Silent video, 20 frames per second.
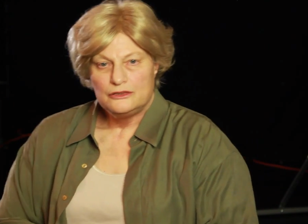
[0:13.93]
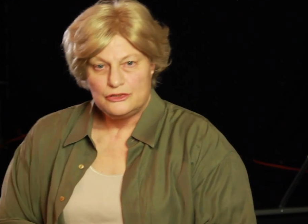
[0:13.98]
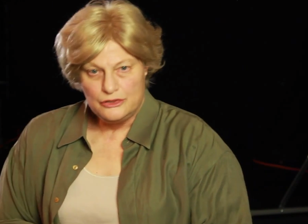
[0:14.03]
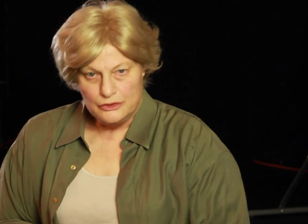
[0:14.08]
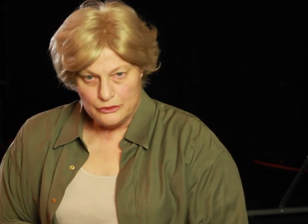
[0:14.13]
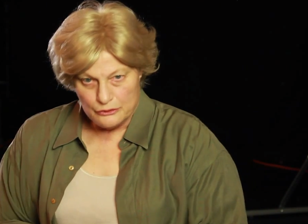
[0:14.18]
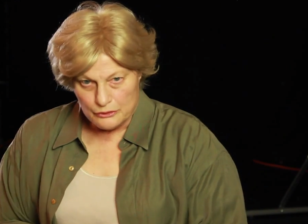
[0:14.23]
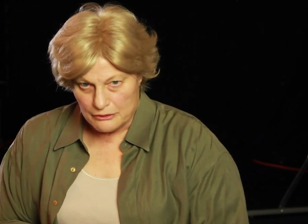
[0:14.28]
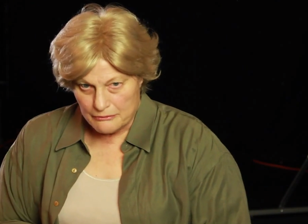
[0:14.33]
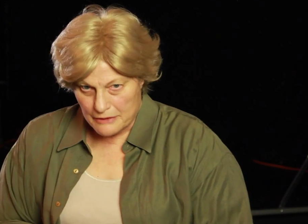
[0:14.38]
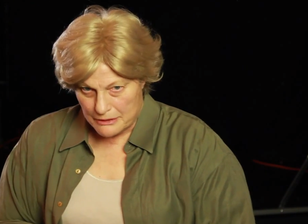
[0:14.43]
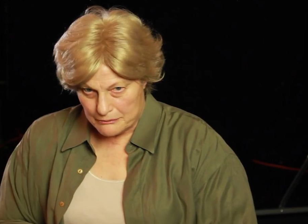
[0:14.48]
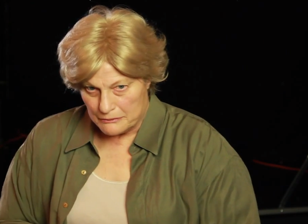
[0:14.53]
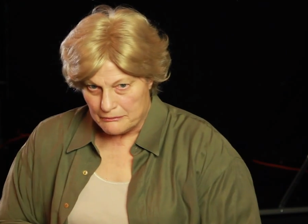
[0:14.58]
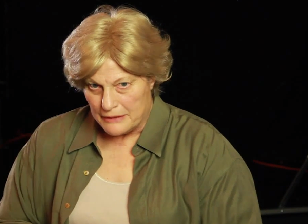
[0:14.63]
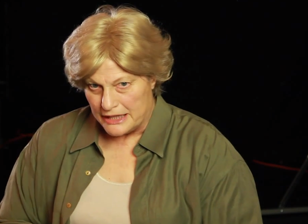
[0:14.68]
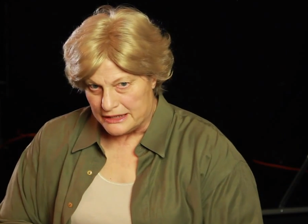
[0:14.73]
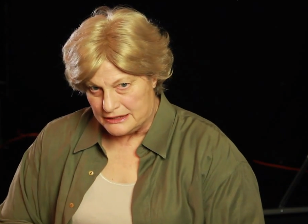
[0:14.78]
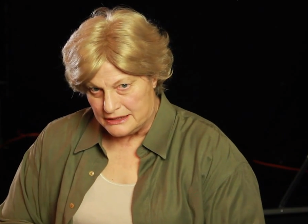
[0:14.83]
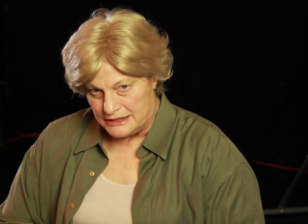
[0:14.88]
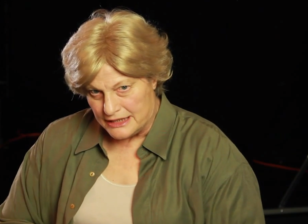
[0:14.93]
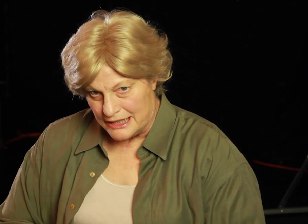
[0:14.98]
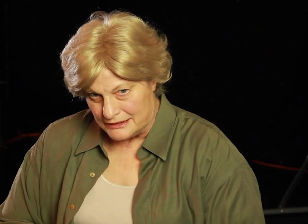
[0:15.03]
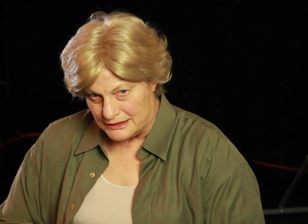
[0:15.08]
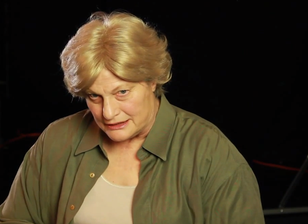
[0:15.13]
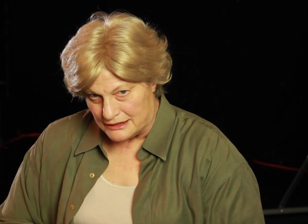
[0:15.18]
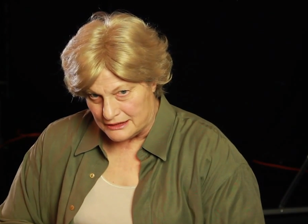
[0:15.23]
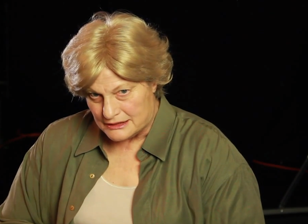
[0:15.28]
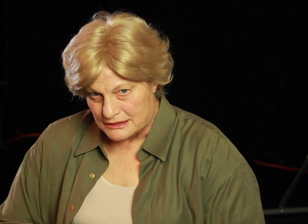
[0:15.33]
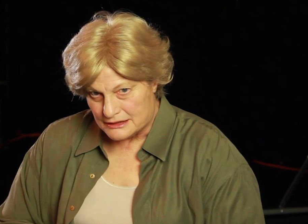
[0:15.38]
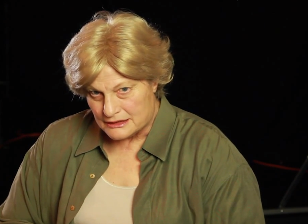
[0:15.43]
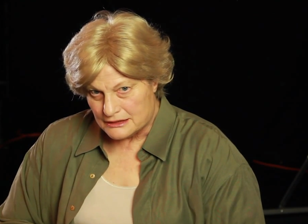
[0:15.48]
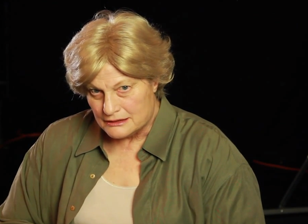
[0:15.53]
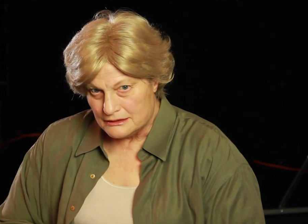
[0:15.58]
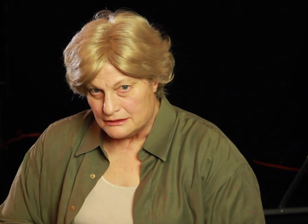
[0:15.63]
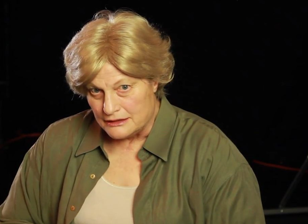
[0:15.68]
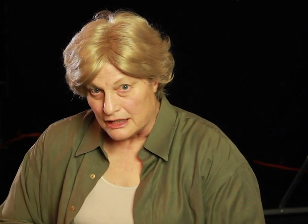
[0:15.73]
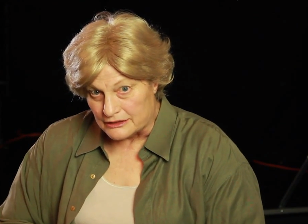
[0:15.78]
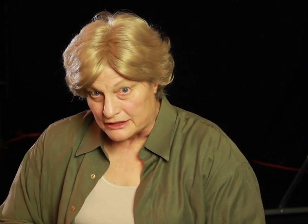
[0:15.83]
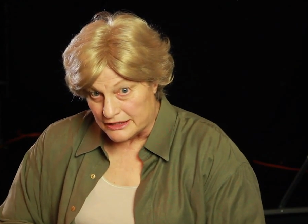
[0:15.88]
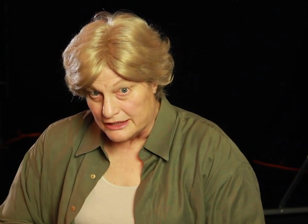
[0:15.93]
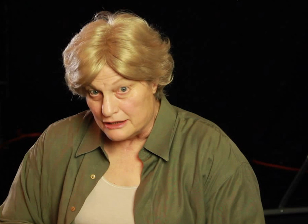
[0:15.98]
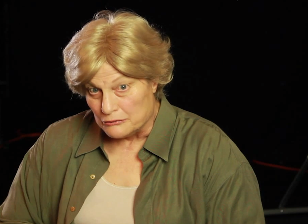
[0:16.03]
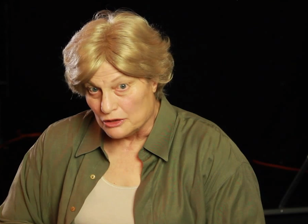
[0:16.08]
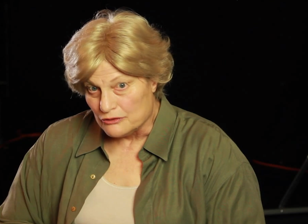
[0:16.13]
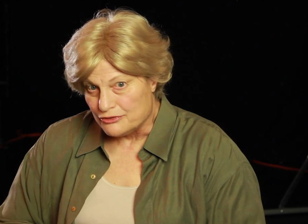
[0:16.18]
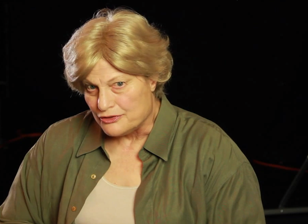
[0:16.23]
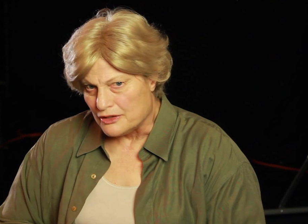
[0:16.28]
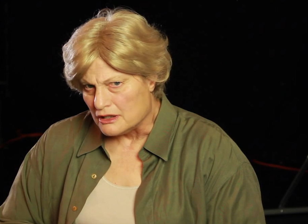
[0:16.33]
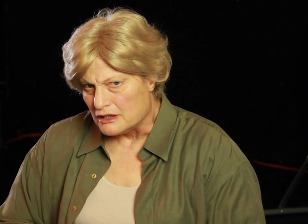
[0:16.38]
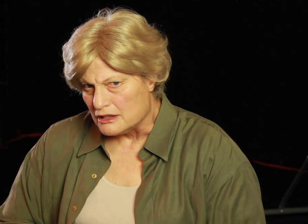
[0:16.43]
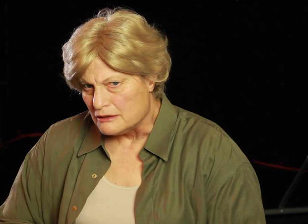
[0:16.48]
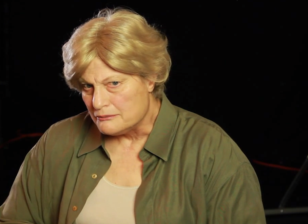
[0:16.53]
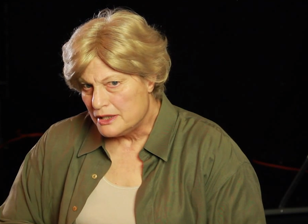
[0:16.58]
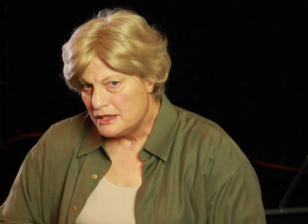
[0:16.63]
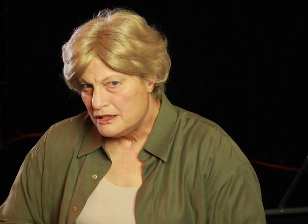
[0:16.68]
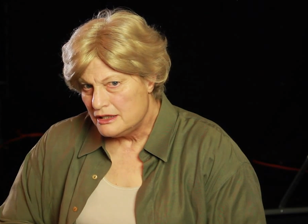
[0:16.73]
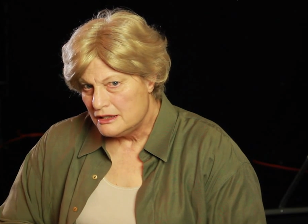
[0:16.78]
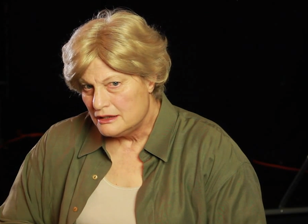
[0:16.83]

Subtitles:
Do you remember my dentist, Dr. Himmelfarb?